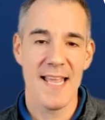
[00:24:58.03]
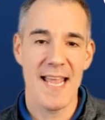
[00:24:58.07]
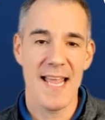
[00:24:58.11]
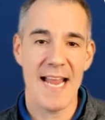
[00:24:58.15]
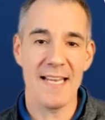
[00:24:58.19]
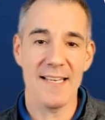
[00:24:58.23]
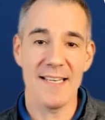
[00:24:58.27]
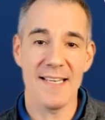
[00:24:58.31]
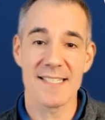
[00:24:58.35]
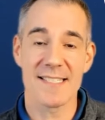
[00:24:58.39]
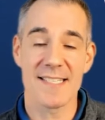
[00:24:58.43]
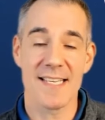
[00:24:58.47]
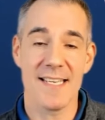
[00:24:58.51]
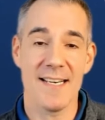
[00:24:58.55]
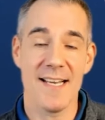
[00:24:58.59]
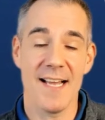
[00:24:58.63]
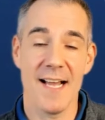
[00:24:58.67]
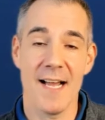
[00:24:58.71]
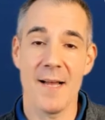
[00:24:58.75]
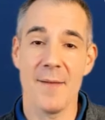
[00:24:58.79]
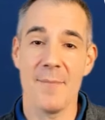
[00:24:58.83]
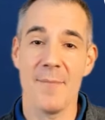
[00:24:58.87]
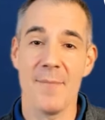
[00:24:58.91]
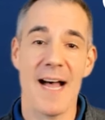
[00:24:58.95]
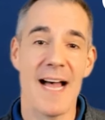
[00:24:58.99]
Hey, listen,
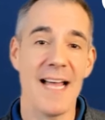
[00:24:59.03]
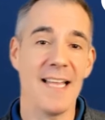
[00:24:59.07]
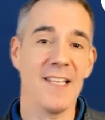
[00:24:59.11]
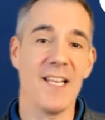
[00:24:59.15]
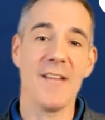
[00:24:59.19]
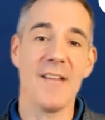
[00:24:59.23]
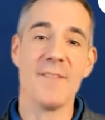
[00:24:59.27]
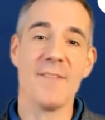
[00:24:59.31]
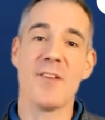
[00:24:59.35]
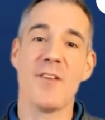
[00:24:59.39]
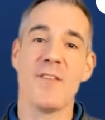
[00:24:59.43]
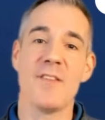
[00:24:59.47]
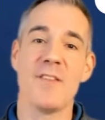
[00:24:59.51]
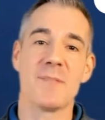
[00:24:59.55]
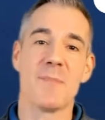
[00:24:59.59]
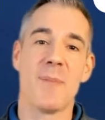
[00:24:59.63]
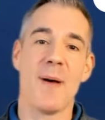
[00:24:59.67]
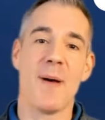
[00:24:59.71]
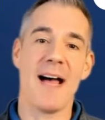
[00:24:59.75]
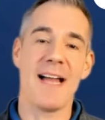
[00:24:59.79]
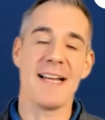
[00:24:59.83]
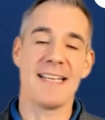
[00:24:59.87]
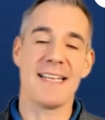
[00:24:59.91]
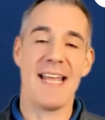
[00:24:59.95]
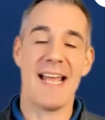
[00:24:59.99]
uh, I love to do these
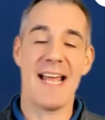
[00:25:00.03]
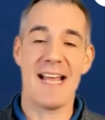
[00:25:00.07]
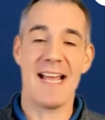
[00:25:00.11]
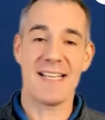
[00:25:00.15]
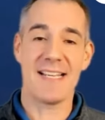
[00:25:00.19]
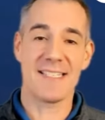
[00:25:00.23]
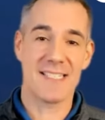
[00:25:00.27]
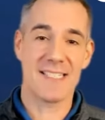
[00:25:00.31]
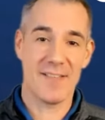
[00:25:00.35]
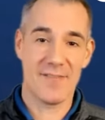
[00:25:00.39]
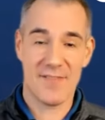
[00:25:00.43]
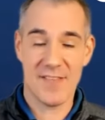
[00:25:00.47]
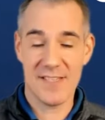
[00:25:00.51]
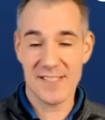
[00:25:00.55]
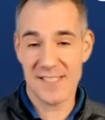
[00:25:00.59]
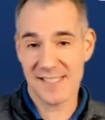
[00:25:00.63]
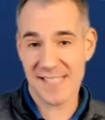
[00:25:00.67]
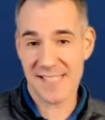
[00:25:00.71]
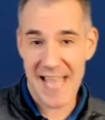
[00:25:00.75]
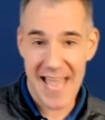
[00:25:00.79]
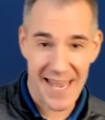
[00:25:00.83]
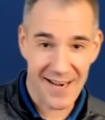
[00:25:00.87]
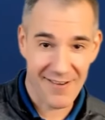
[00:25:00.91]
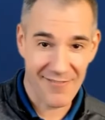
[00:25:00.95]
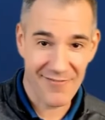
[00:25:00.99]
podcasts. If this has
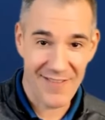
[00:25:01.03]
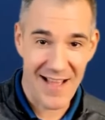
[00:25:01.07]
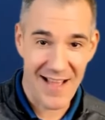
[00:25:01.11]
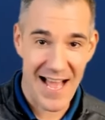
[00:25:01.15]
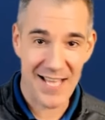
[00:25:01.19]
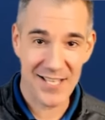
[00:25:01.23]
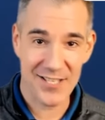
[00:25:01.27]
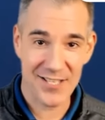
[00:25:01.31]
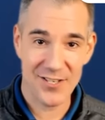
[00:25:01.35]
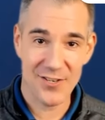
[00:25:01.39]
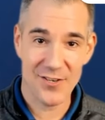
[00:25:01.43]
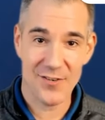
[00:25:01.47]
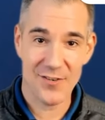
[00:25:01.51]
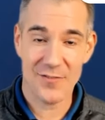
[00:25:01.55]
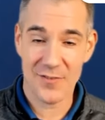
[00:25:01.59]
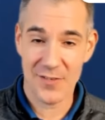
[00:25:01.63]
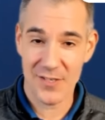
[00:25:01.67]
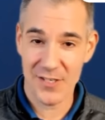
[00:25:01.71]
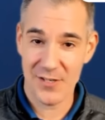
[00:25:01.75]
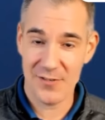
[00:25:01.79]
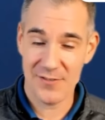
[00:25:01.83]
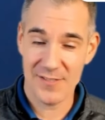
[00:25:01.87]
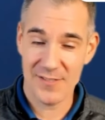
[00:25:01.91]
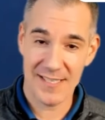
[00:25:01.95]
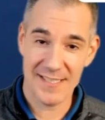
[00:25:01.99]
added value for
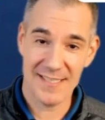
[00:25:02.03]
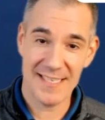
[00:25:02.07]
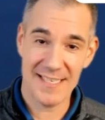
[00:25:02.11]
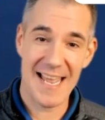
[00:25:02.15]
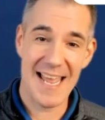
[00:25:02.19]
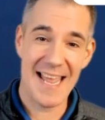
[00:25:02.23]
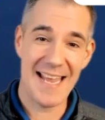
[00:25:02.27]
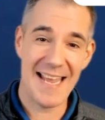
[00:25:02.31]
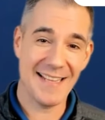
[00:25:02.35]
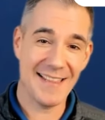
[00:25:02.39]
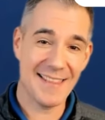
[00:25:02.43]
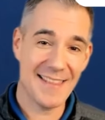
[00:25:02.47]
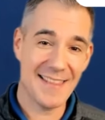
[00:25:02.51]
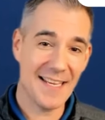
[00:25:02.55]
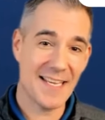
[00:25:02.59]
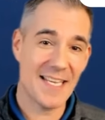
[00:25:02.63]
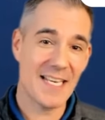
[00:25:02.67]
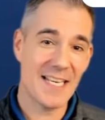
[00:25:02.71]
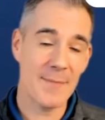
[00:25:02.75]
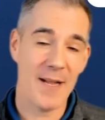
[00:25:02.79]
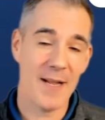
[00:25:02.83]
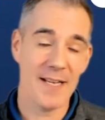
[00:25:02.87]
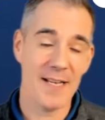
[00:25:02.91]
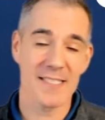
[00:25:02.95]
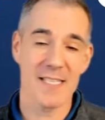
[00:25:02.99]
you today and
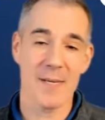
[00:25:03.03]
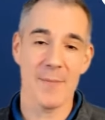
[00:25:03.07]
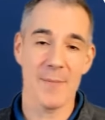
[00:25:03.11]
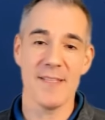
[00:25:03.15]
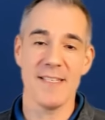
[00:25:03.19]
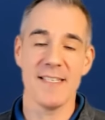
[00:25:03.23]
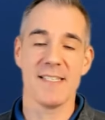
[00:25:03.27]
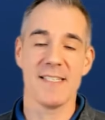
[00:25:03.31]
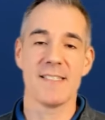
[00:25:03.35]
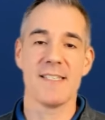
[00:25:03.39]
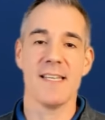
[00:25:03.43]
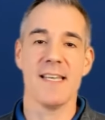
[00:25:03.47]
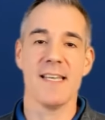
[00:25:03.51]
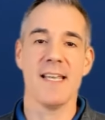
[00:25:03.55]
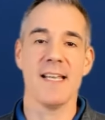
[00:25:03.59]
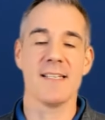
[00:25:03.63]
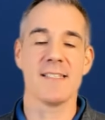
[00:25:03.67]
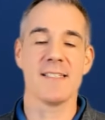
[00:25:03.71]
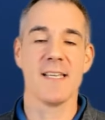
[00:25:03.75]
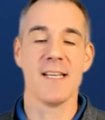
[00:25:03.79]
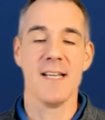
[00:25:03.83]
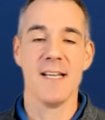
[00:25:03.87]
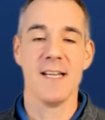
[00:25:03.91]
thinking about some of these things,